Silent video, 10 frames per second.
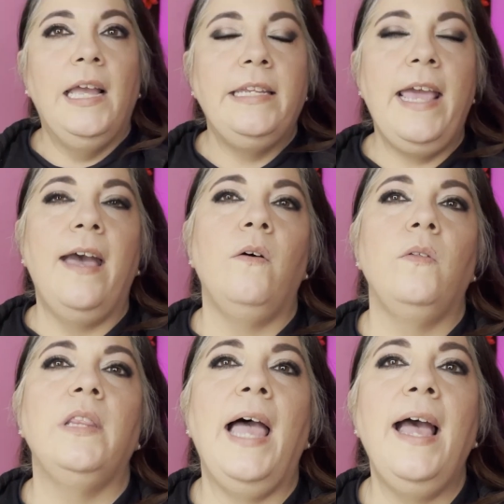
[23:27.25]
Now,
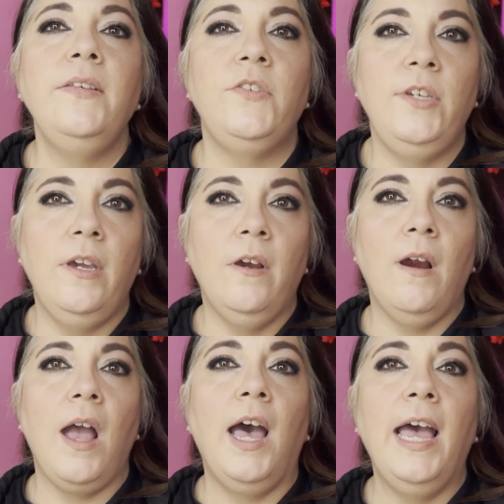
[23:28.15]
last
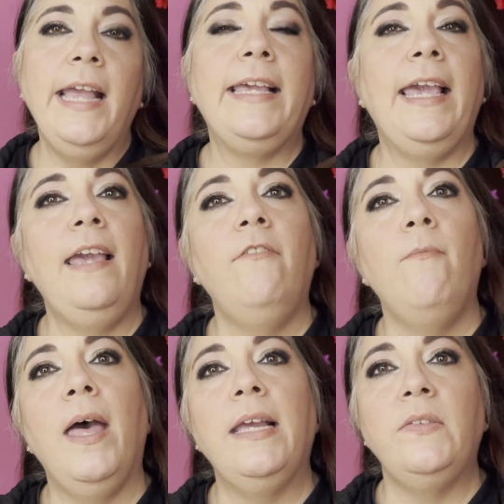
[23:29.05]
year, I gave
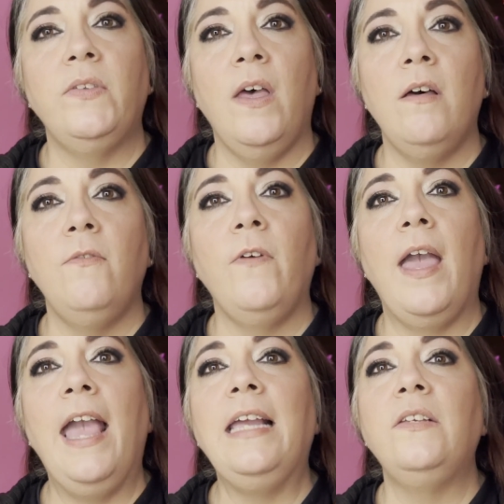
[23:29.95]
myself
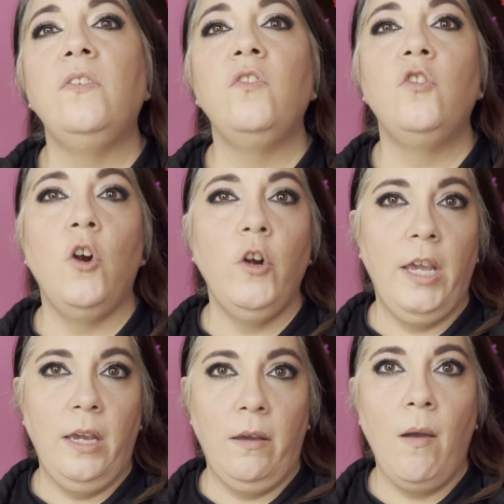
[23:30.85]
a
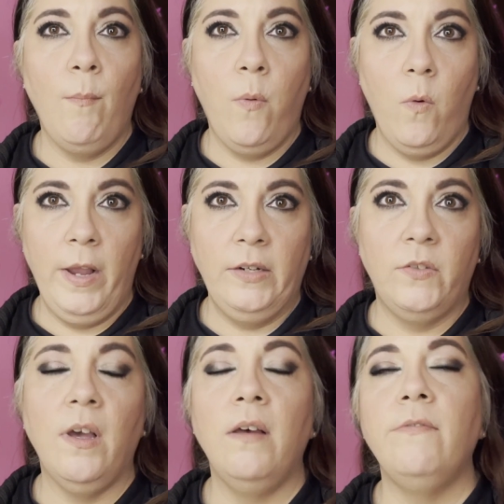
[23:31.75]
starting
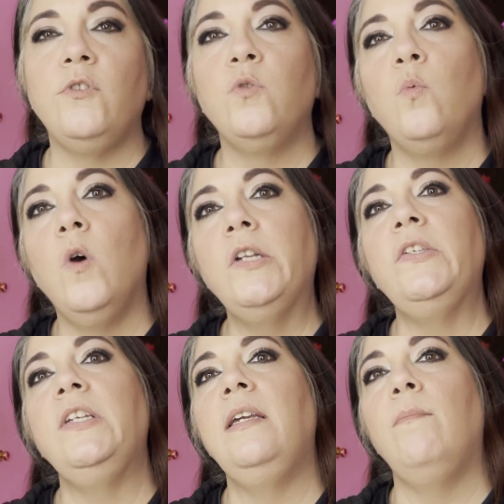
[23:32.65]
point of
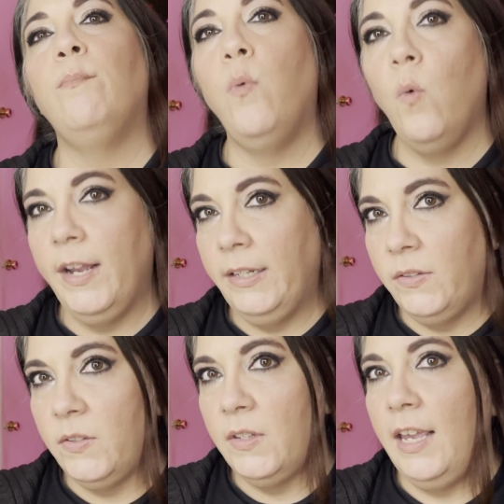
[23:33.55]
20
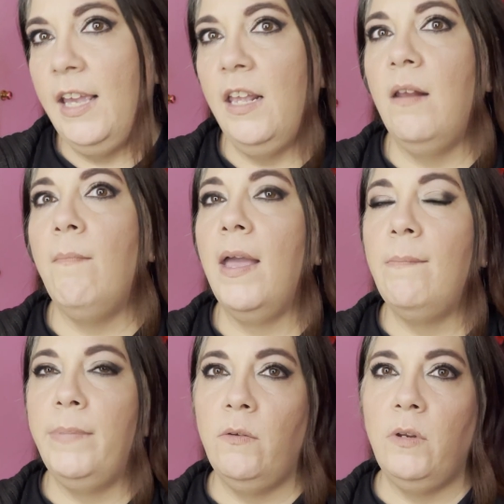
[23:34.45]
points in my
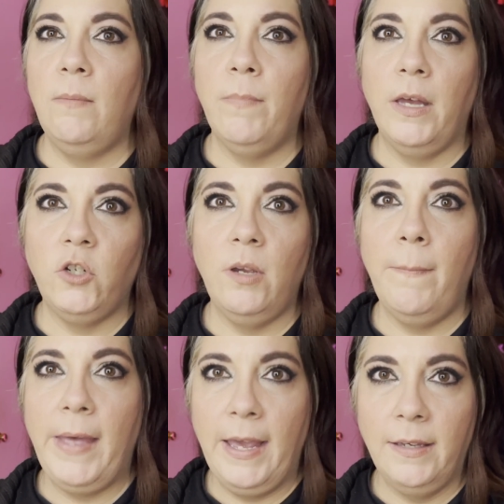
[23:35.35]
beauty budget
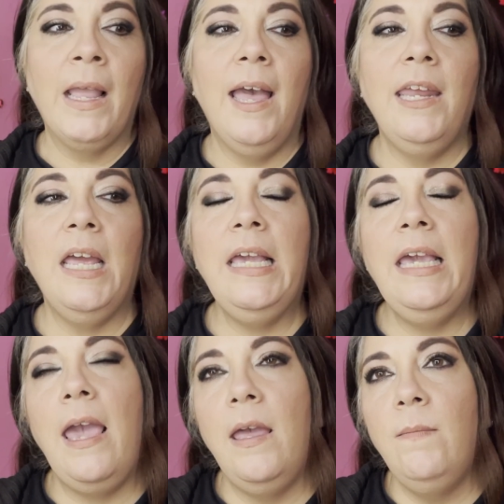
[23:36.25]
bank. And I
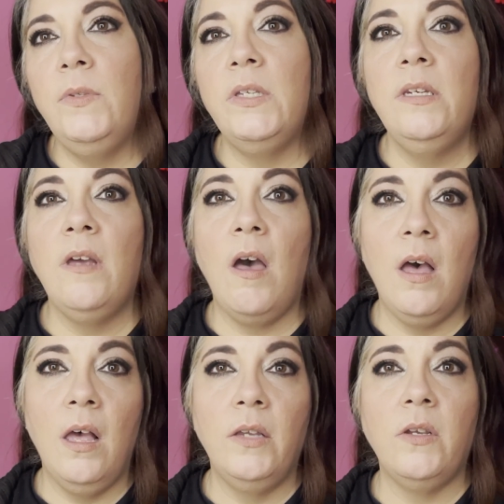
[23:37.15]
hemmed and
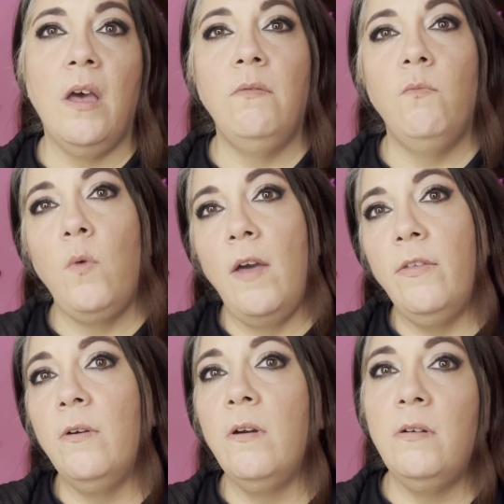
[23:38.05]
hawed on
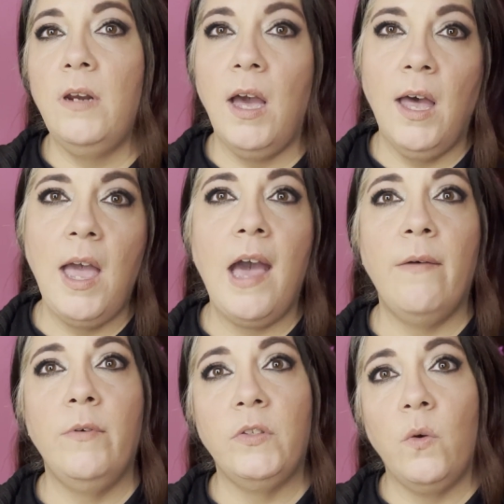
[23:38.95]
whether or not I
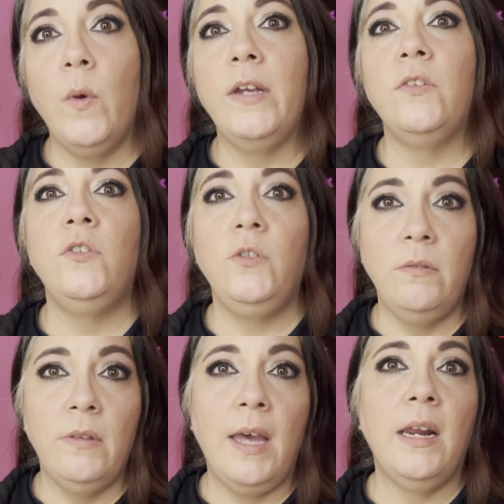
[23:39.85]
was going to
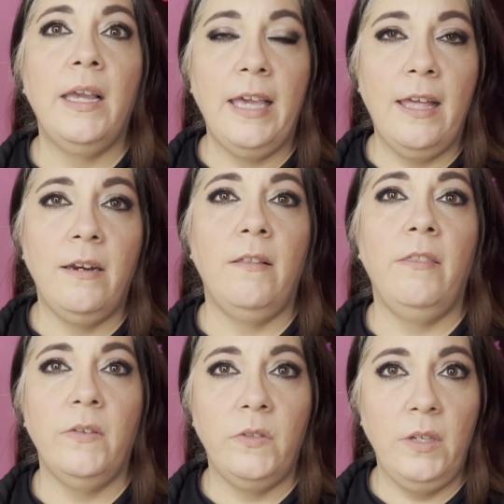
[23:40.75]
do that again
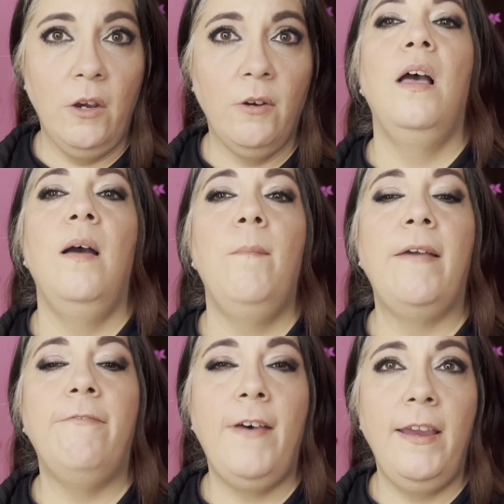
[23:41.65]
this year. My
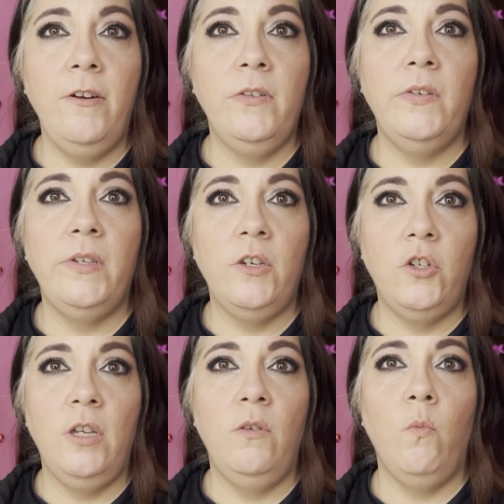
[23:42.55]
final
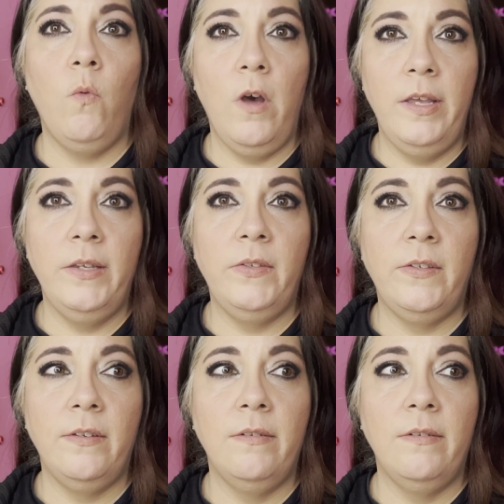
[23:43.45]
decision was